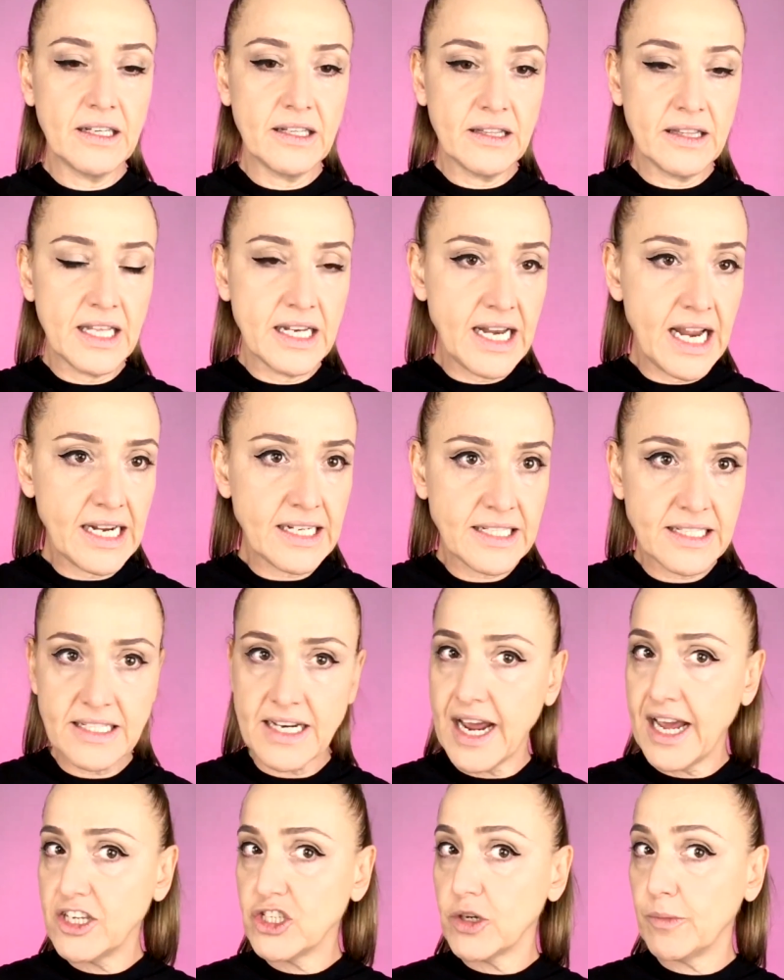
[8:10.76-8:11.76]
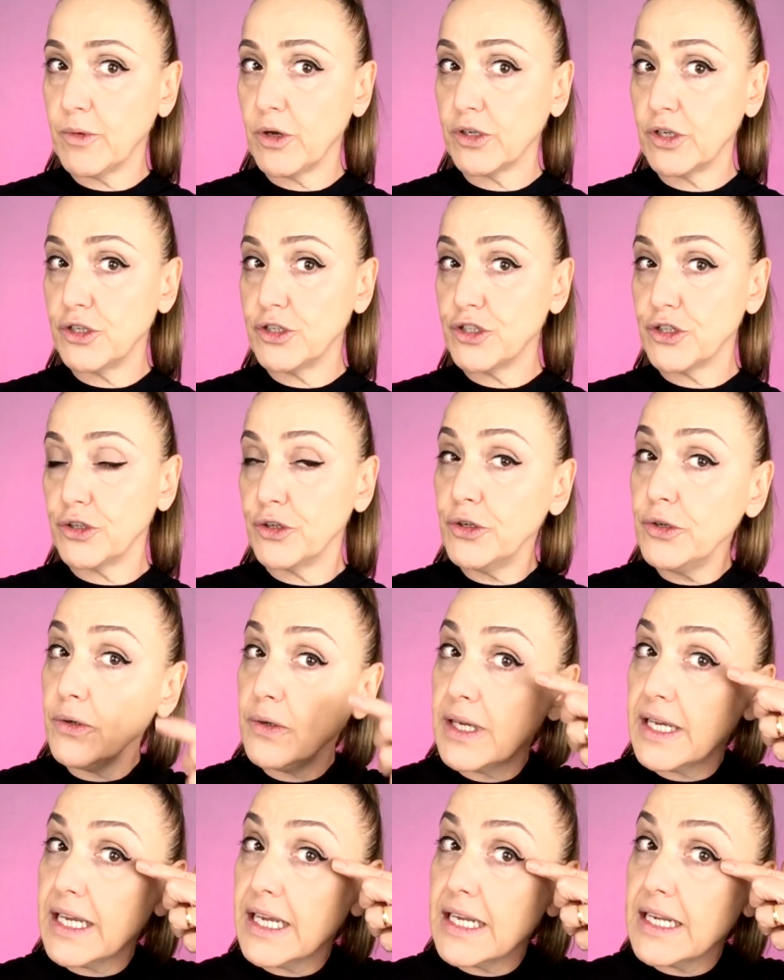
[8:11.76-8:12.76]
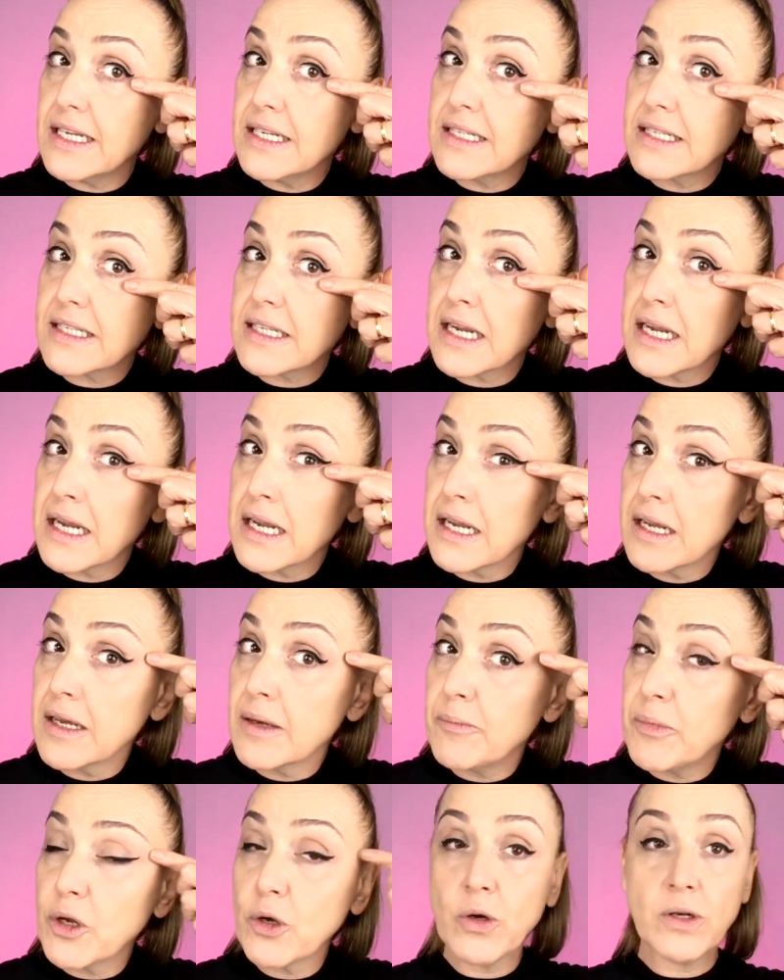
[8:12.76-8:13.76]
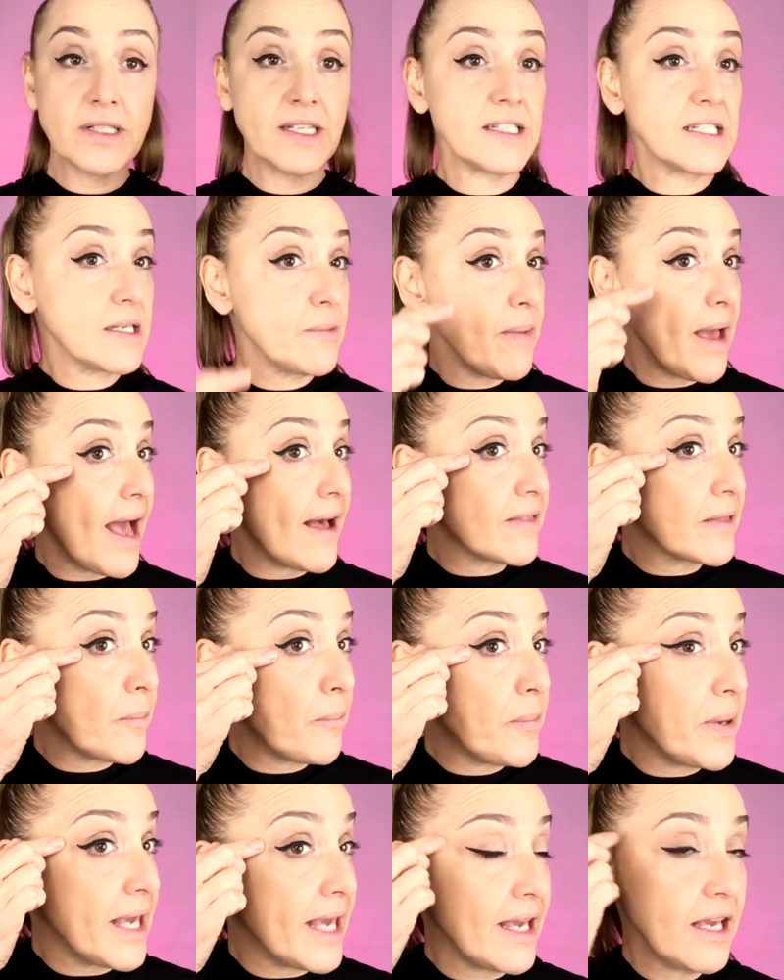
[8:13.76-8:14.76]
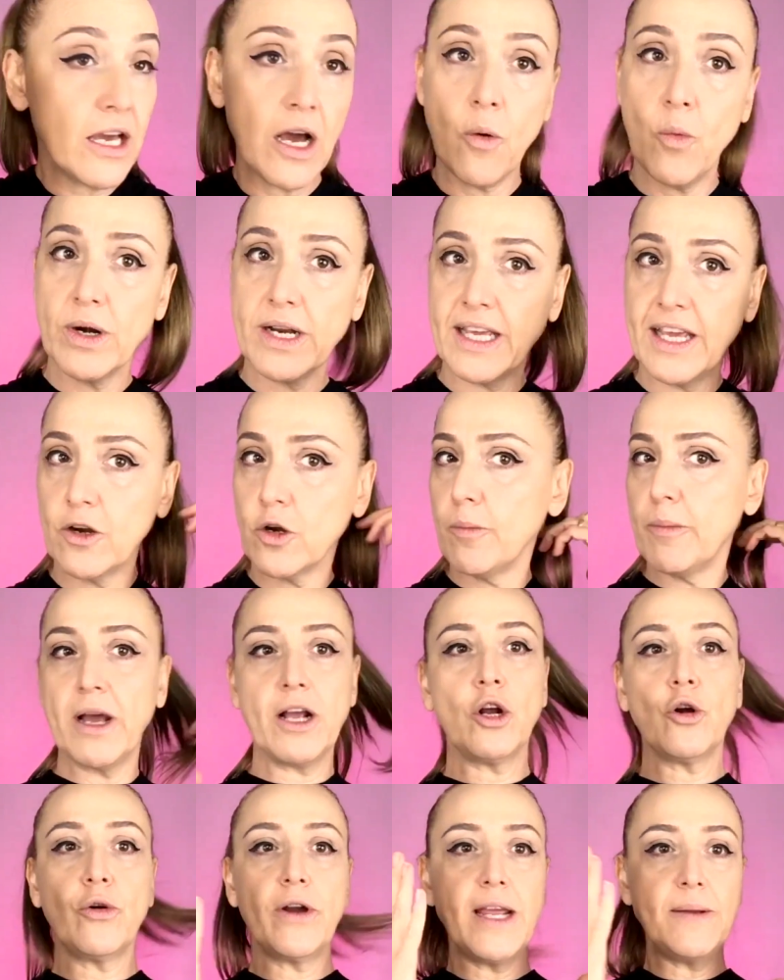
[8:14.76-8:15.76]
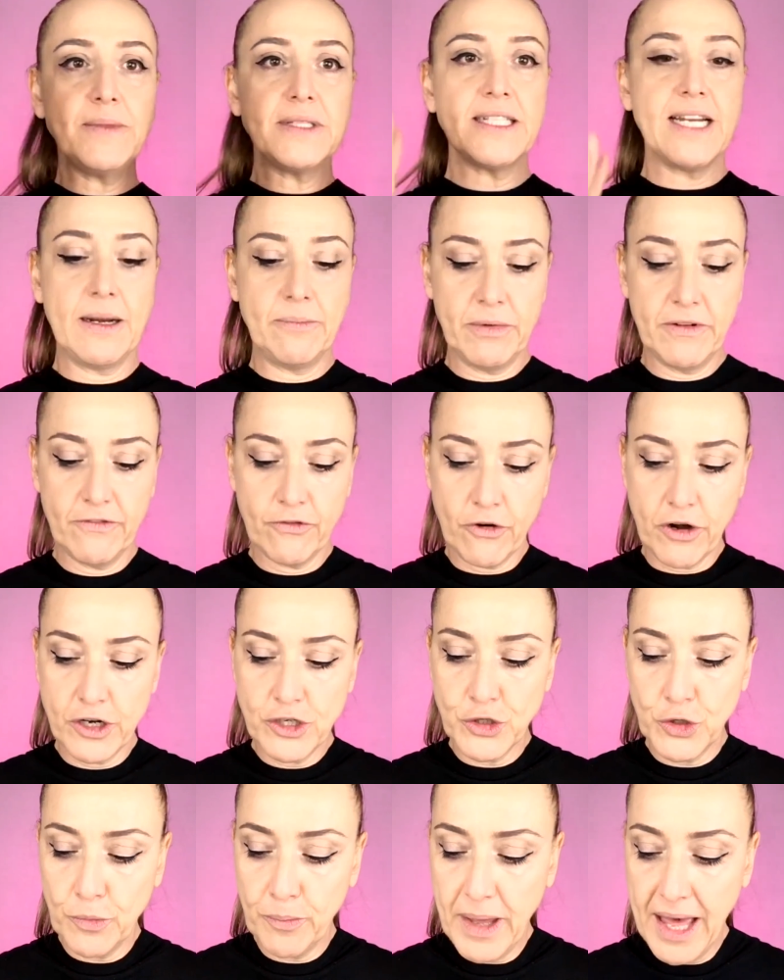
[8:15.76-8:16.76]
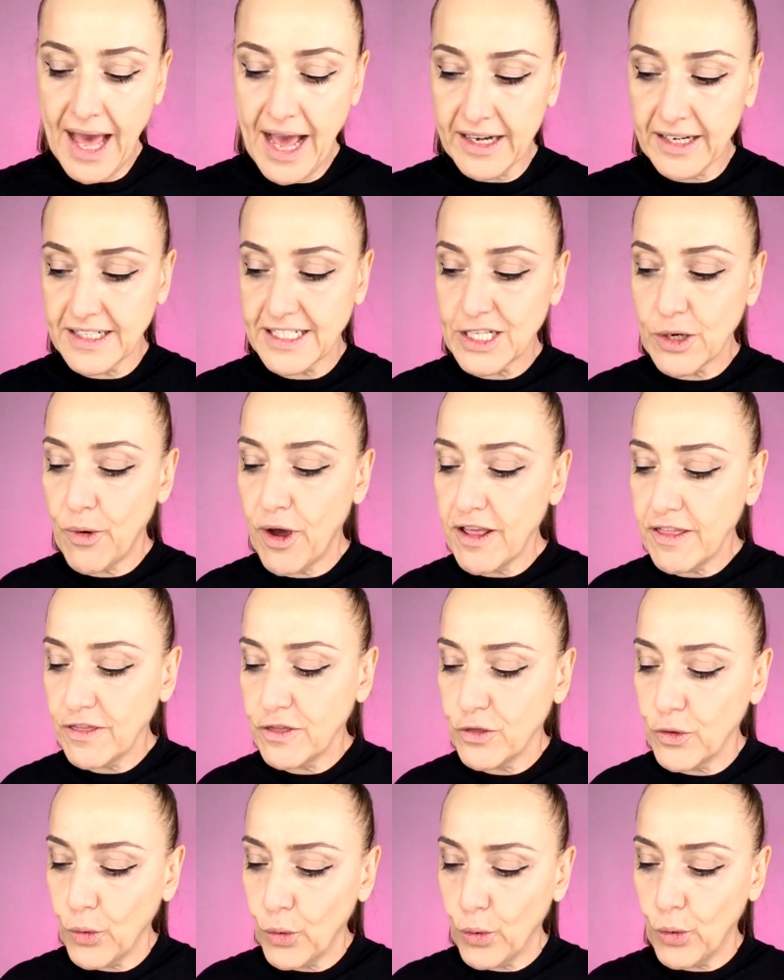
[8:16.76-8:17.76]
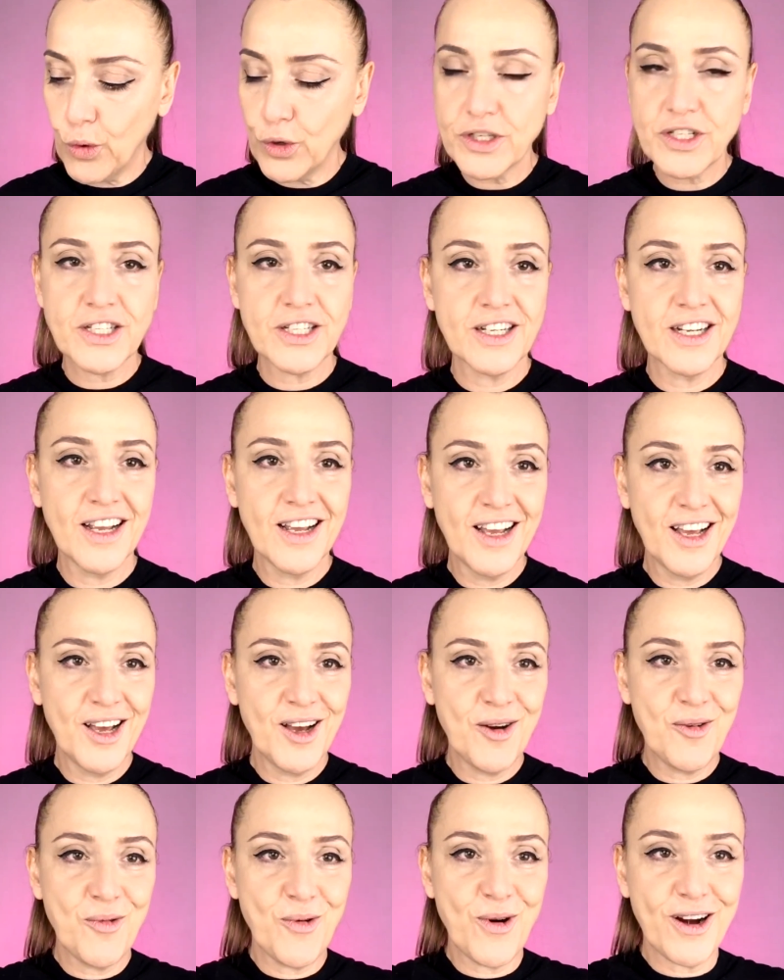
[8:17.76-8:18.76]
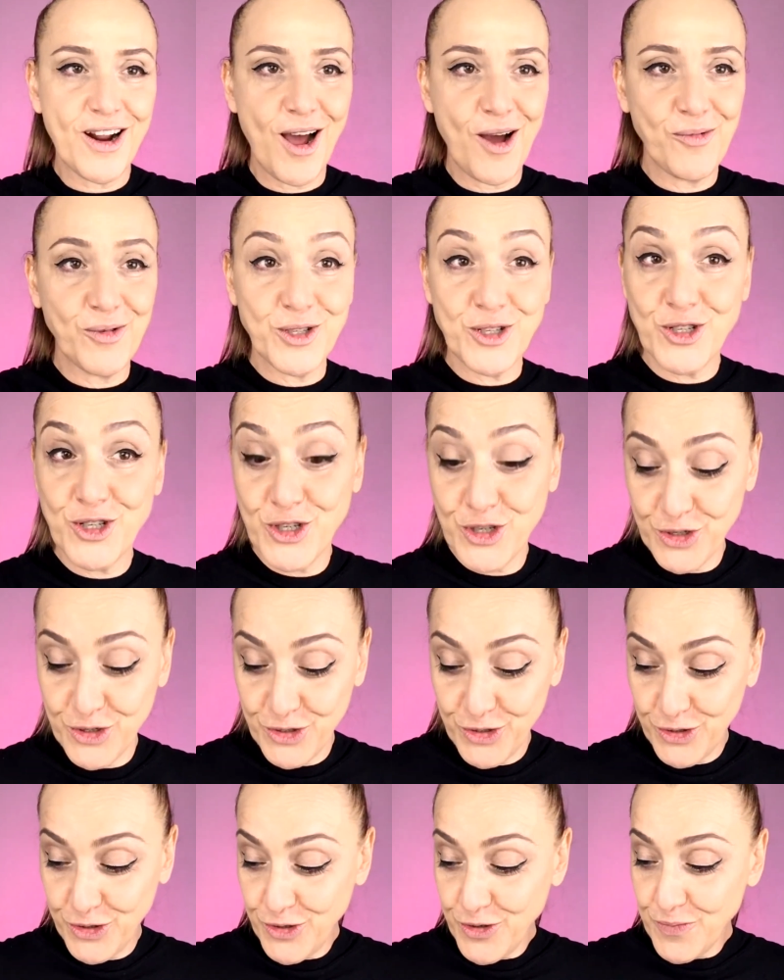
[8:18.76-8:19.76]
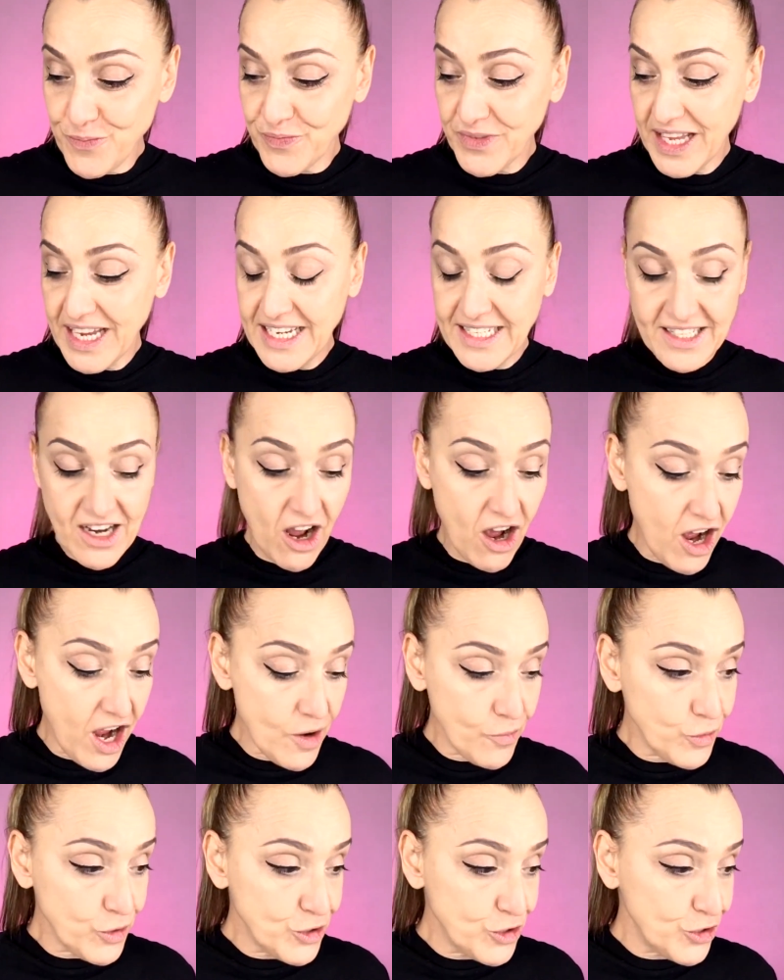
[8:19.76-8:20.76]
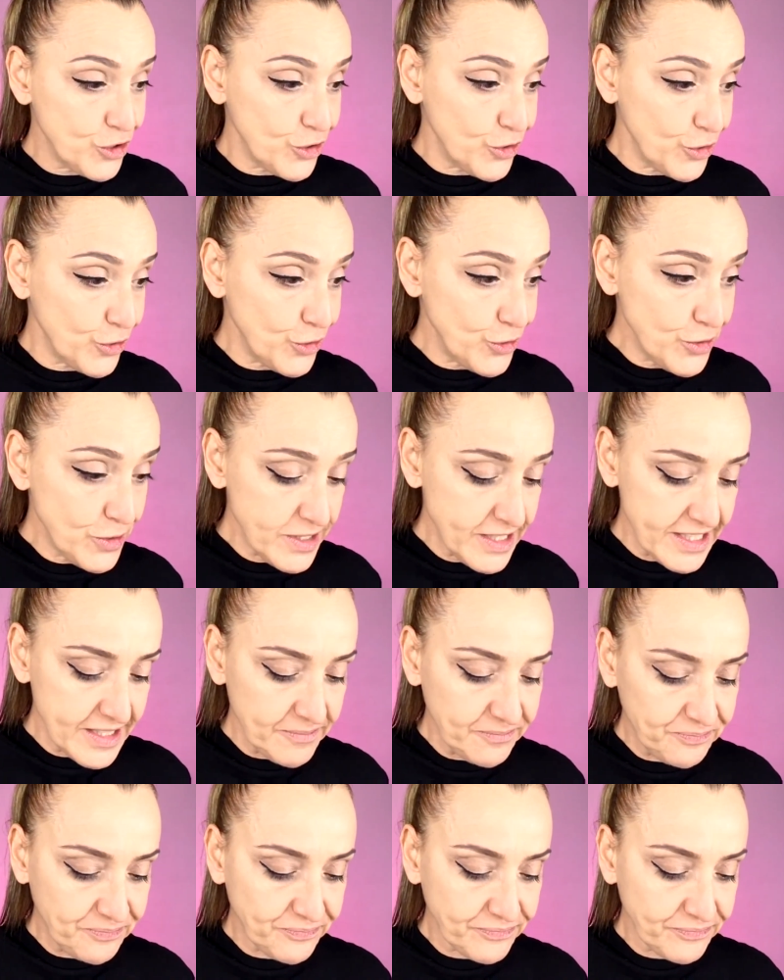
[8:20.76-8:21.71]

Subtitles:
the next stage I'm going to do is, because it's about the pink, I want to get all my creams done before I do powder. So I thought what I would do is I would use